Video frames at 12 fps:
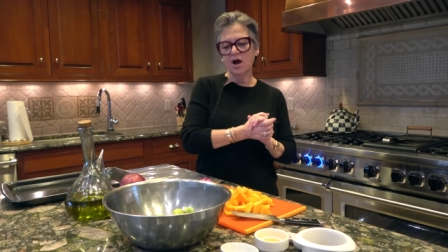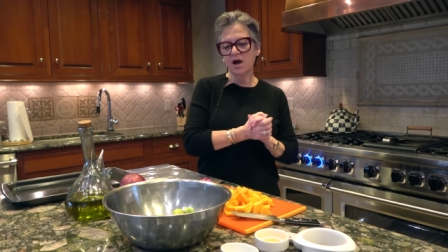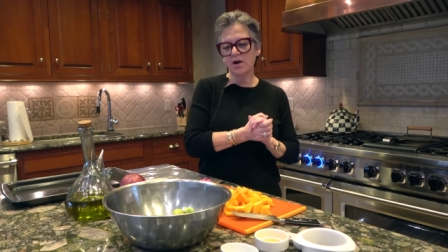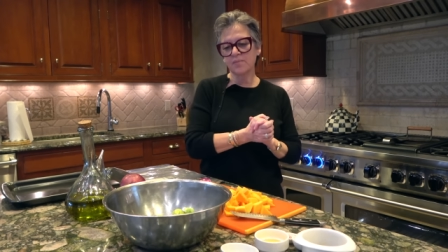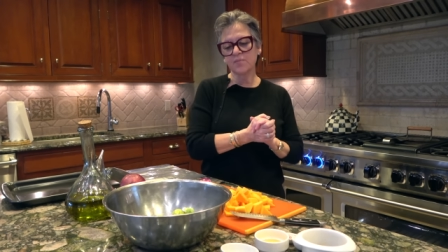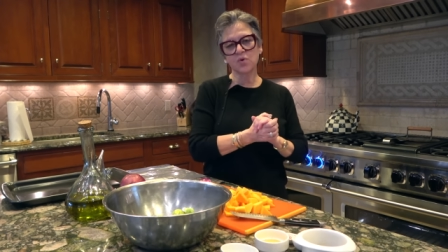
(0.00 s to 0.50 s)

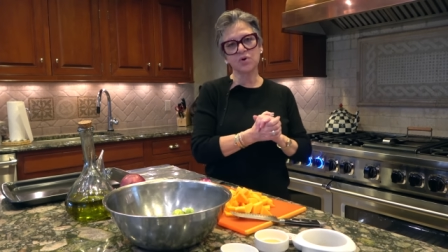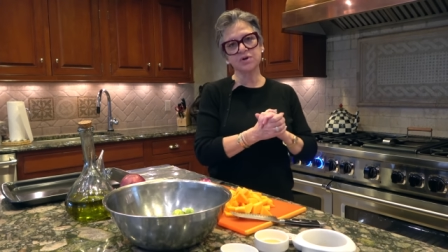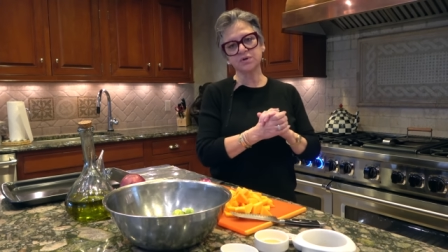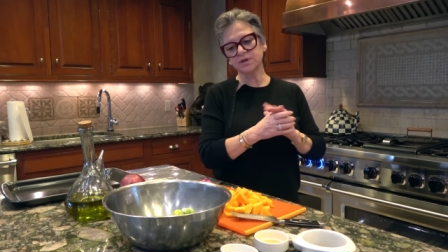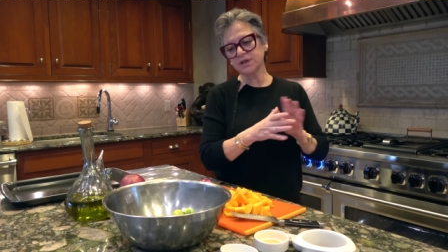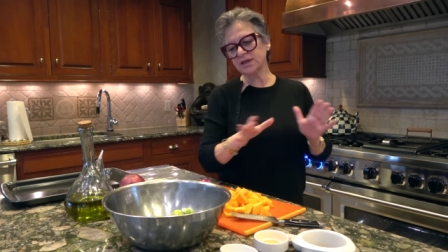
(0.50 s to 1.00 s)
Um, all
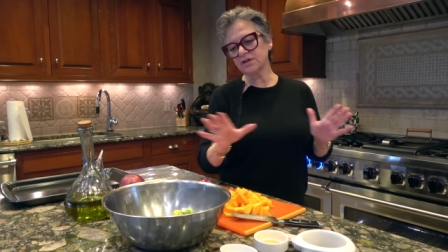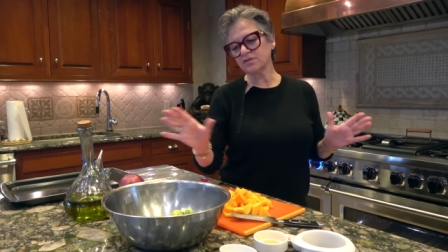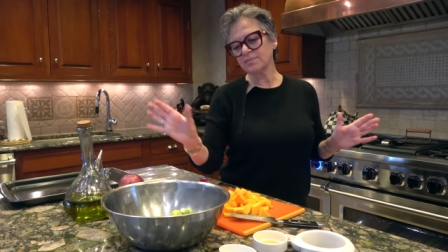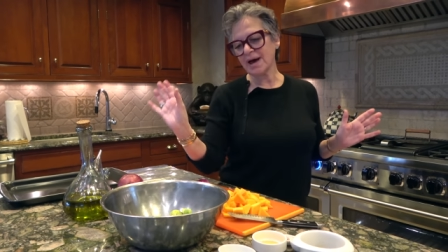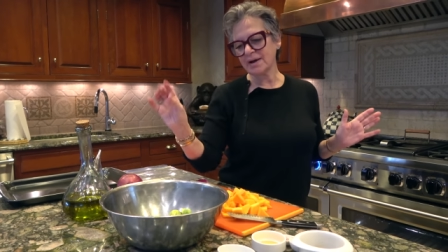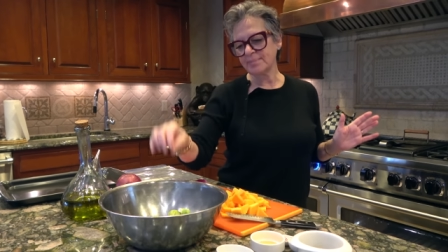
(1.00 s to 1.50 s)
you need is
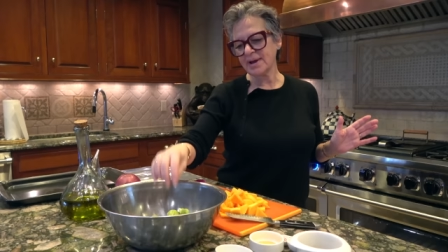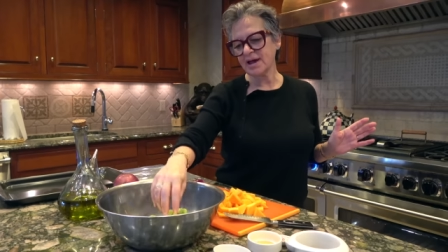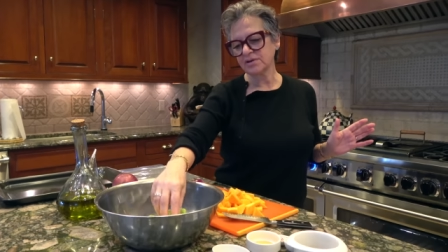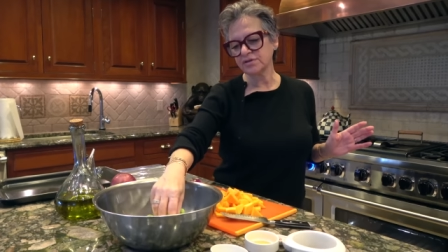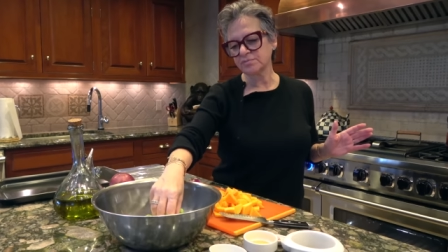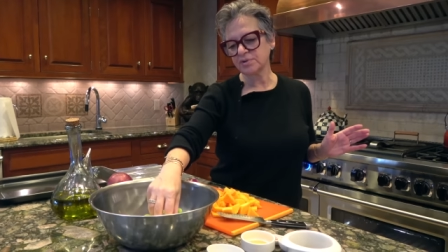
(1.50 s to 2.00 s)
about a
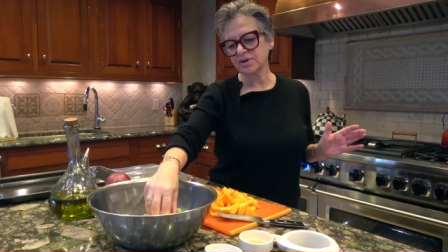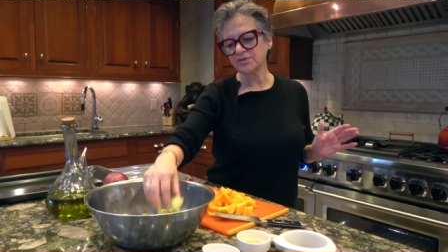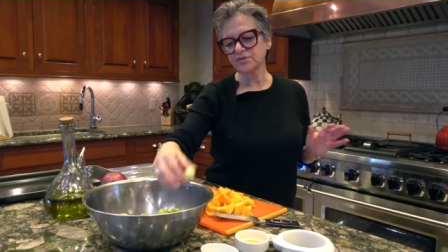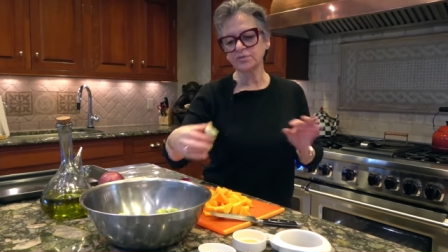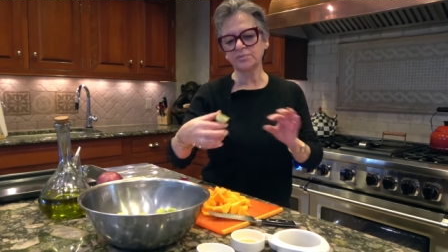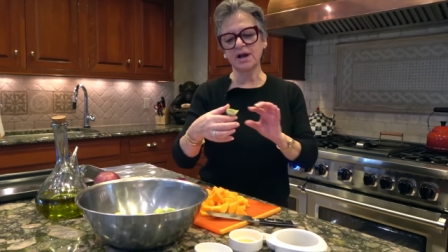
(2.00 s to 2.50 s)
pound of
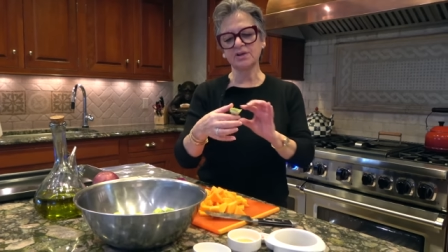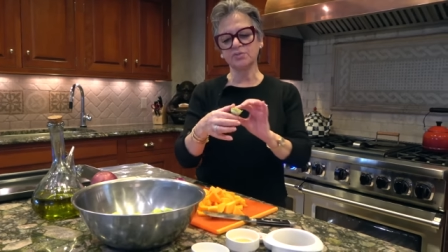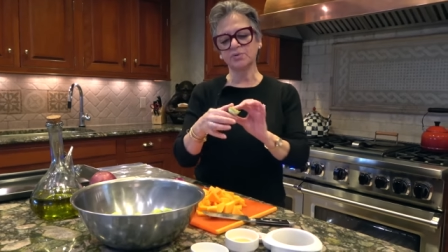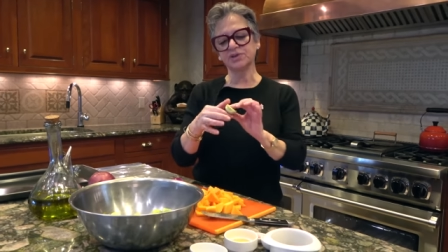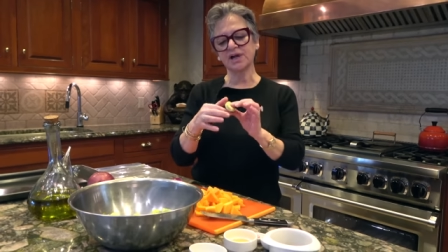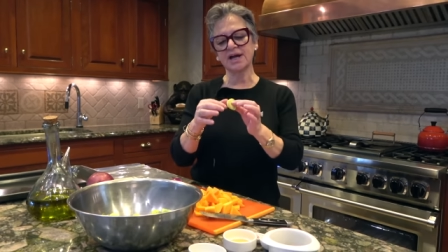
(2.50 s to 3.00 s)
Brussels
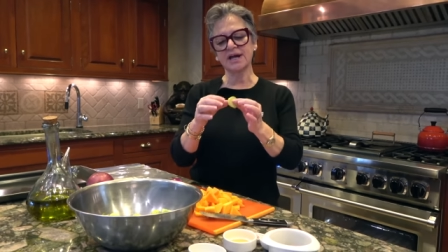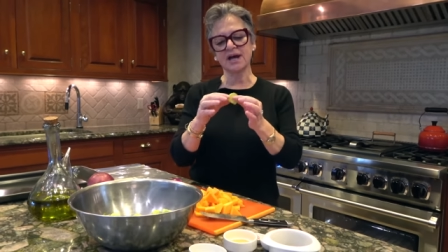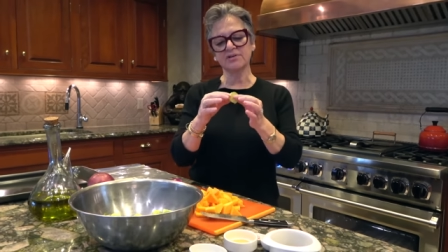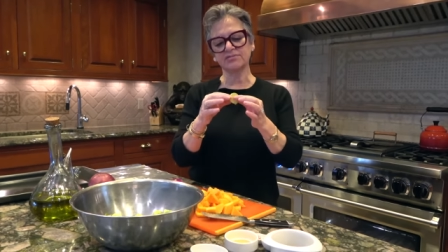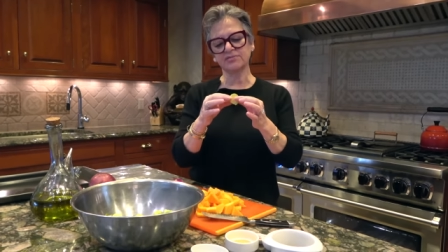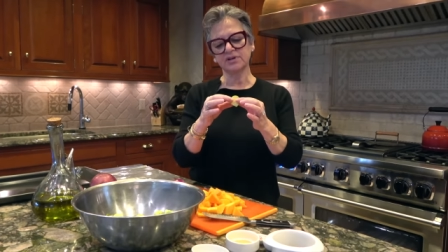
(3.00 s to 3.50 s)
sprouts, which I
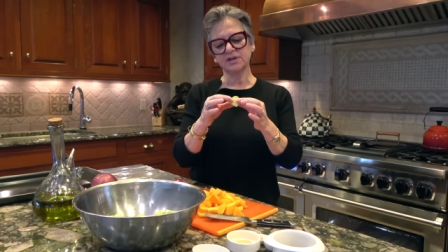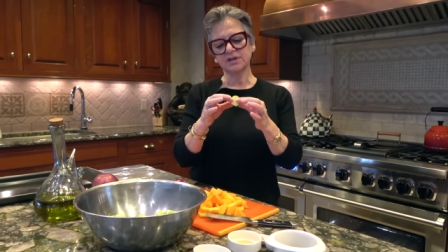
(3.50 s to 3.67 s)
have